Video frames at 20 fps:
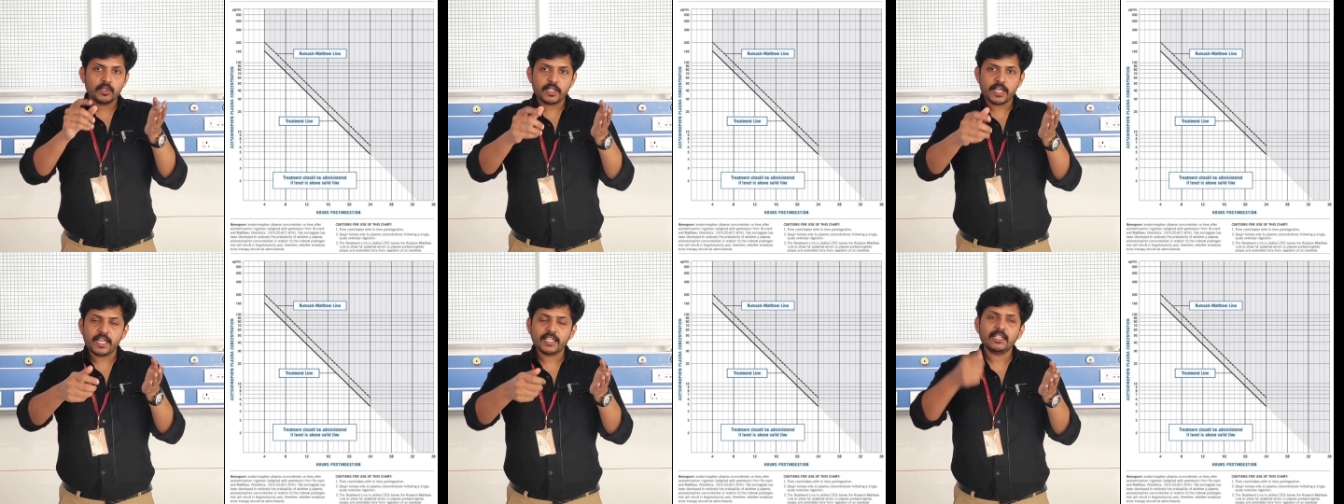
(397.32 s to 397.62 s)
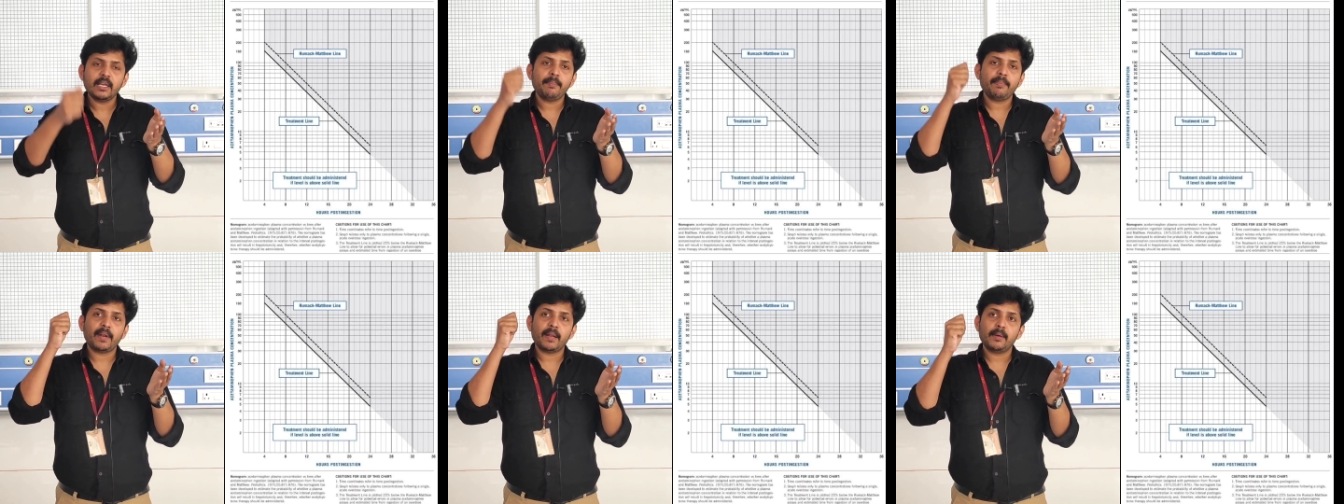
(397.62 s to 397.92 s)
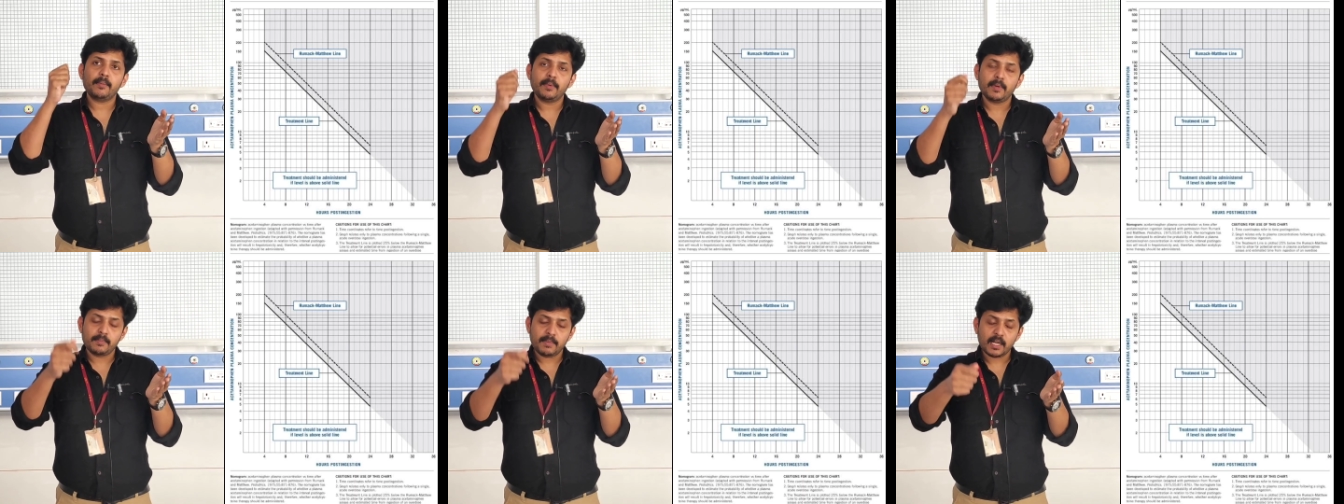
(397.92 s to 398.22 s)
Take the
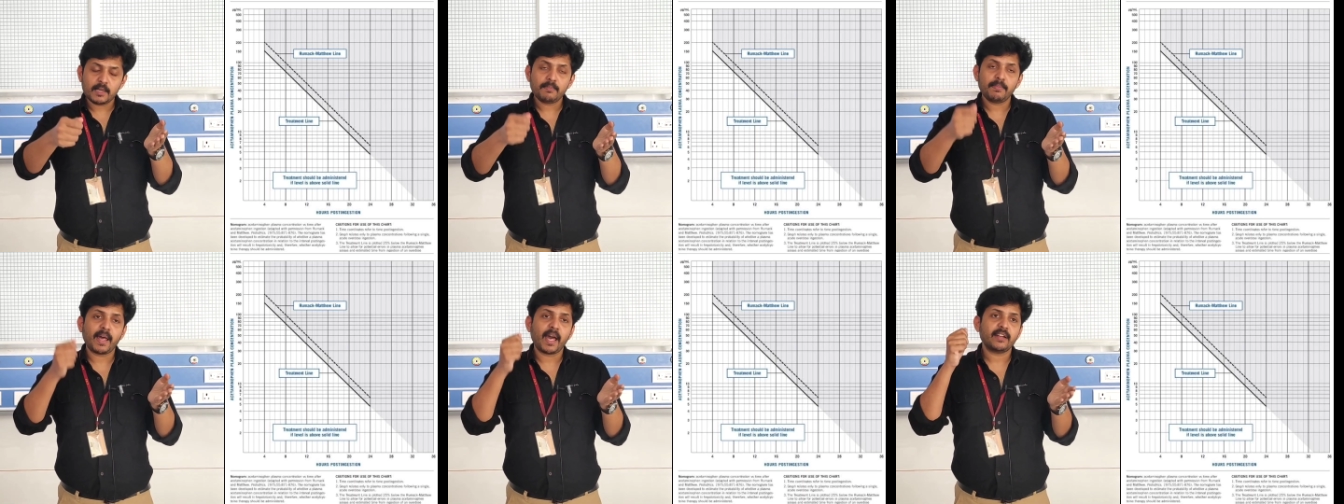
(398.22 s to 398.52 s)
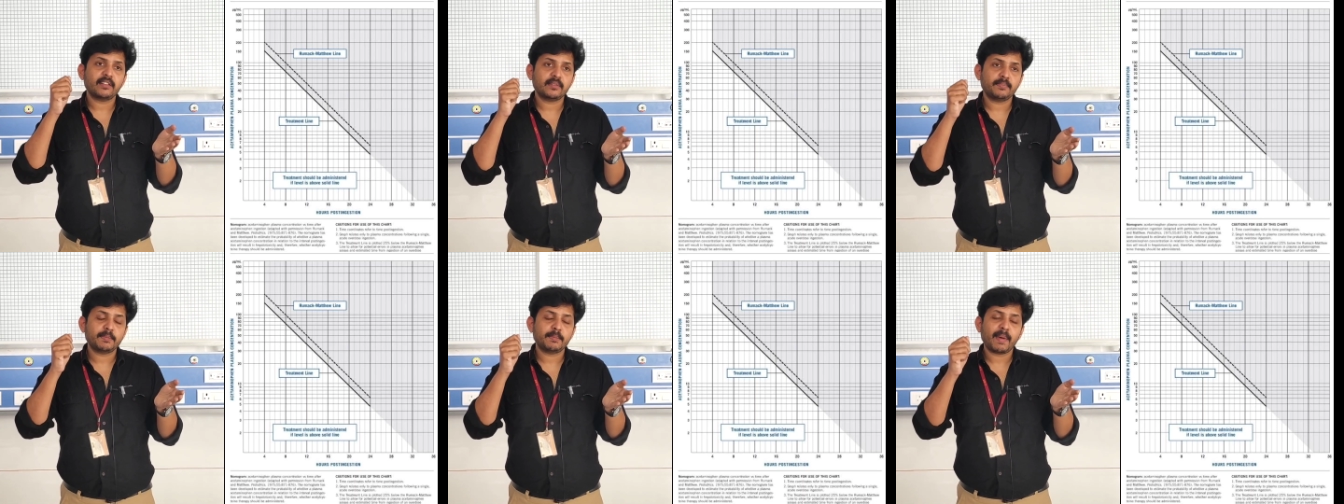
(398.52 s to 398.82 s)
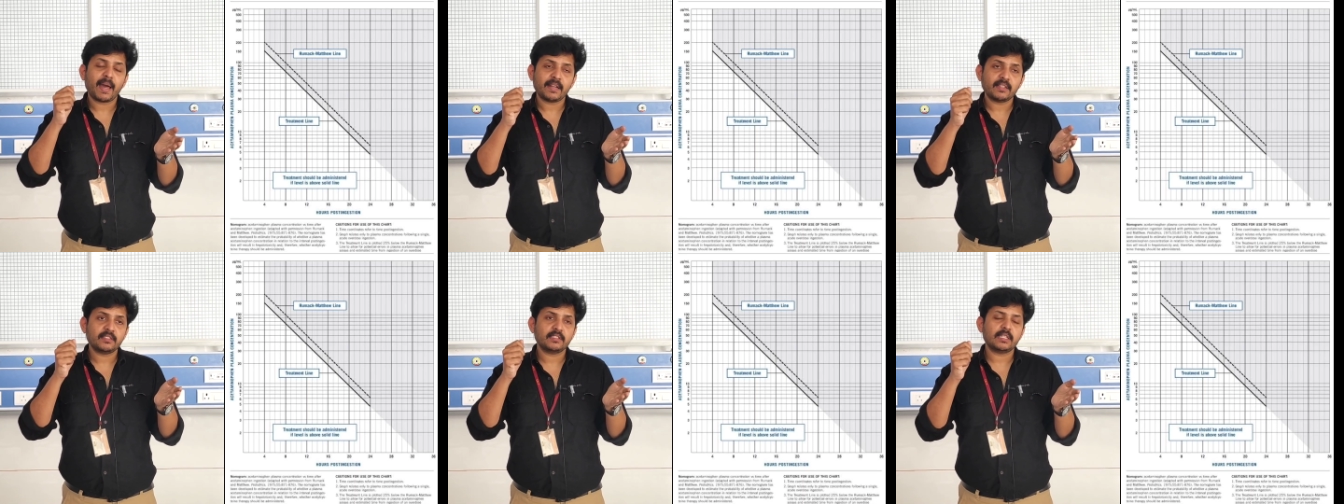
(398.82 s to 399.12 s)
blood
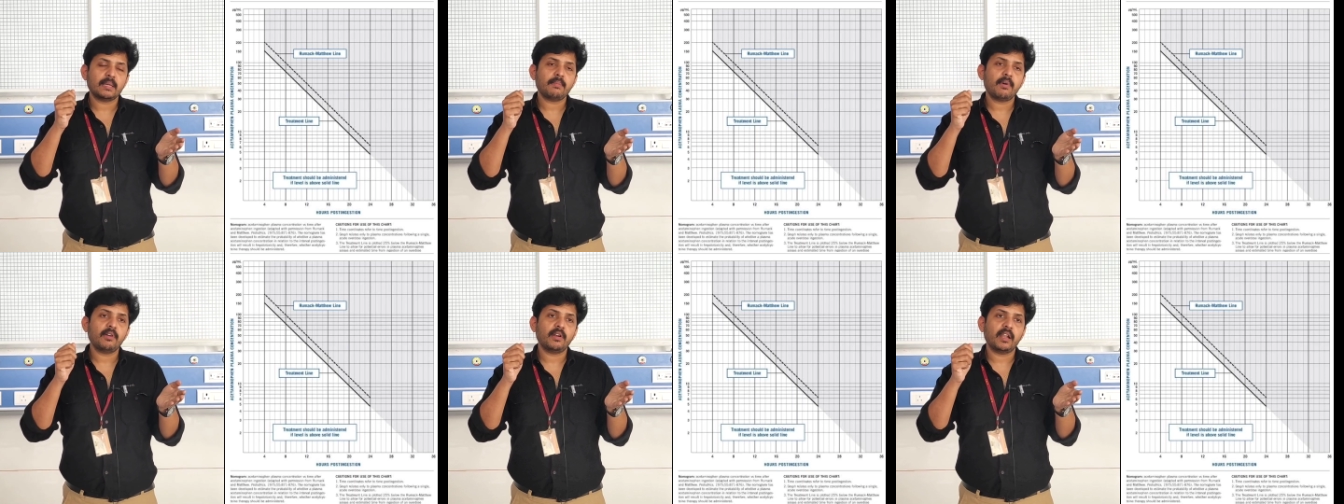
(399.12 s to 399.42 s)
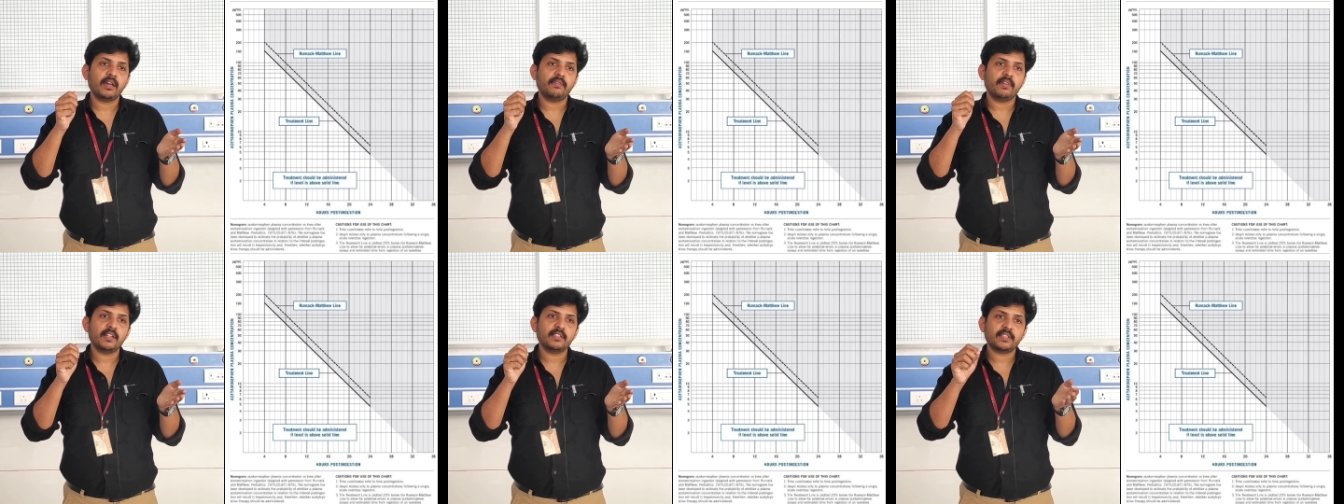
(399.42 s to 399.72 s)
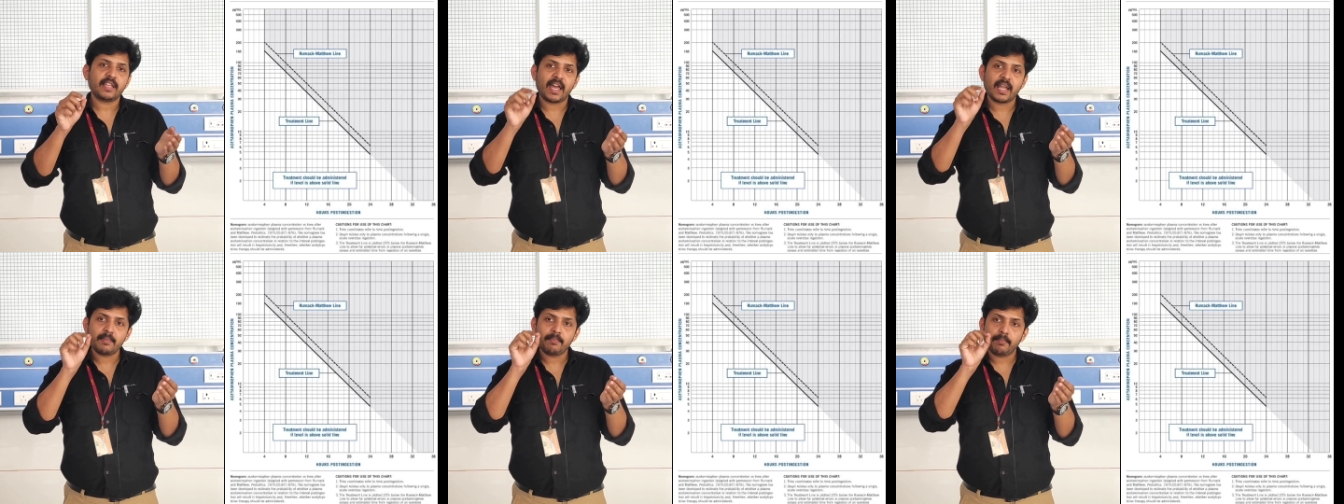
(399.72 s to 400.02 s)
paracetamol
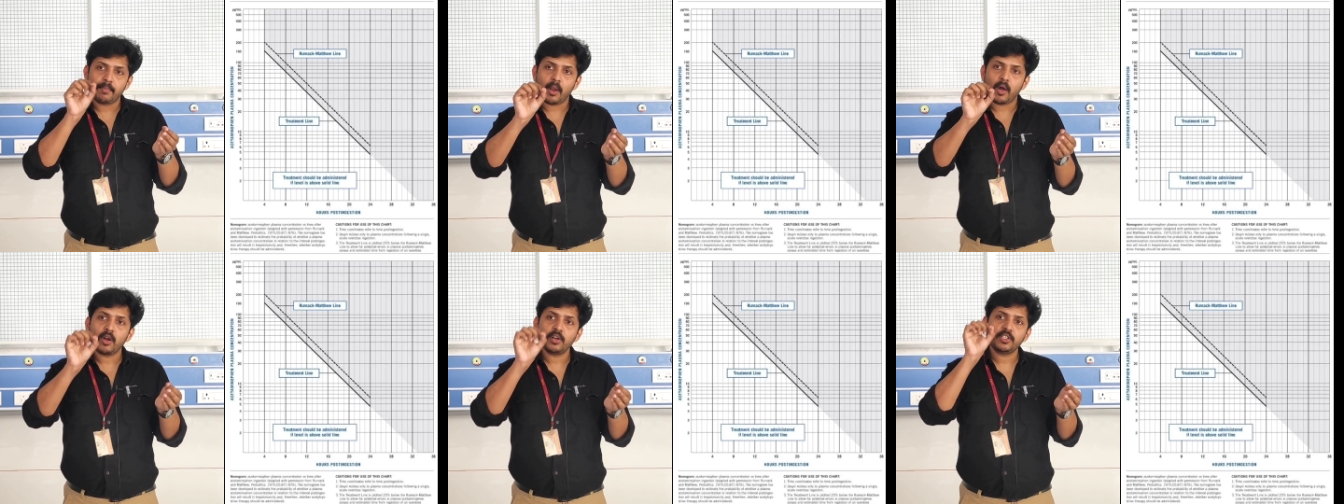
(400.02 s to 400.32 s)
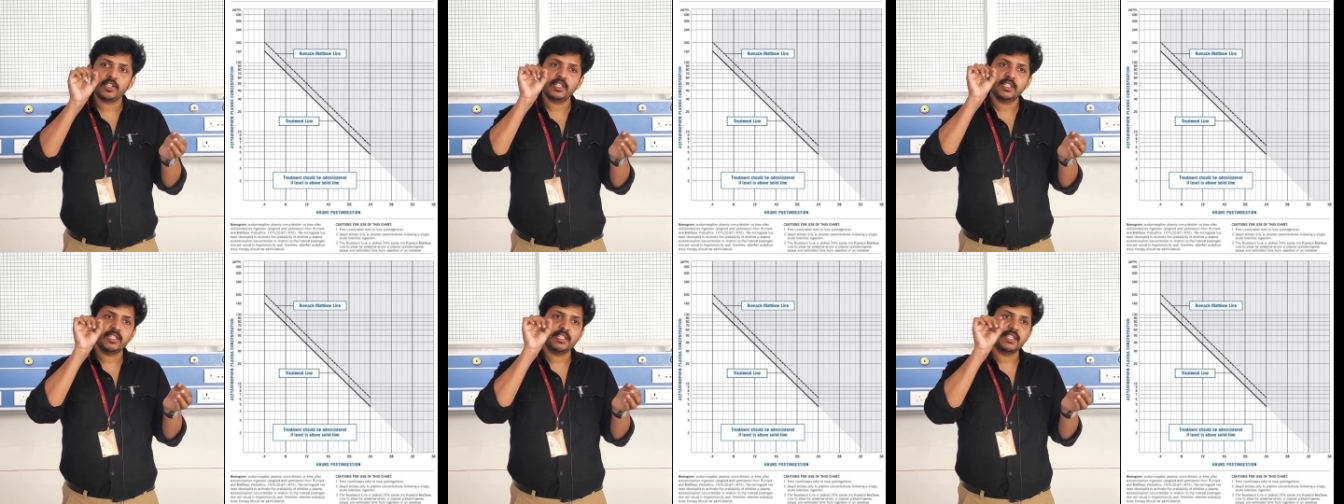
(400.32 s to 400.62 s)
levels and plot